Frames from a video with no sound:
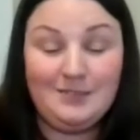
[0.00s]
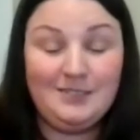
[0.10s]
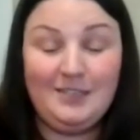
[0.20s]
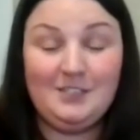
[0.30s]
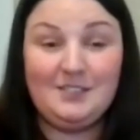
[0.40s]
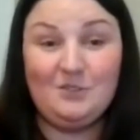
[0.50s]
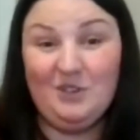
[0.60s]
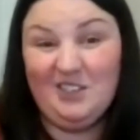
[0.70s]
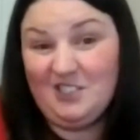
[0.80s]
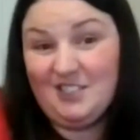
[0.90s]
it's
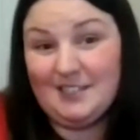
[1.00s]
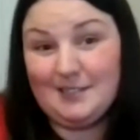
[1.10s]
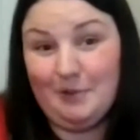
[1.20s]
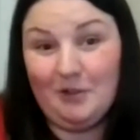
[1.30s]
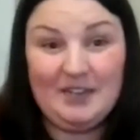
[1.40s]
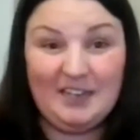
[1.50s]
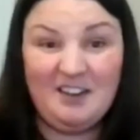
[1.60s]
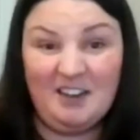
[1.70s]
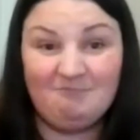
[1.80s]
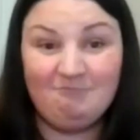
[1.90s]
sort of just exploded,
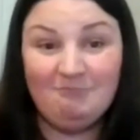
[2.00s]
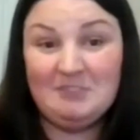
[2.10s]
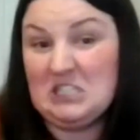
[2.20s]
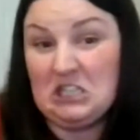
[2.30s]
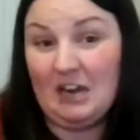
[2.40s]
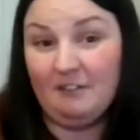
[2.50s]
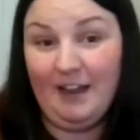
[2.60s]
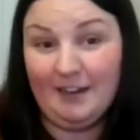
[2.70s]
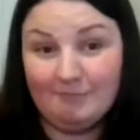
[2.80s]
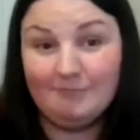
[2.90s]
and it's a lot of fun.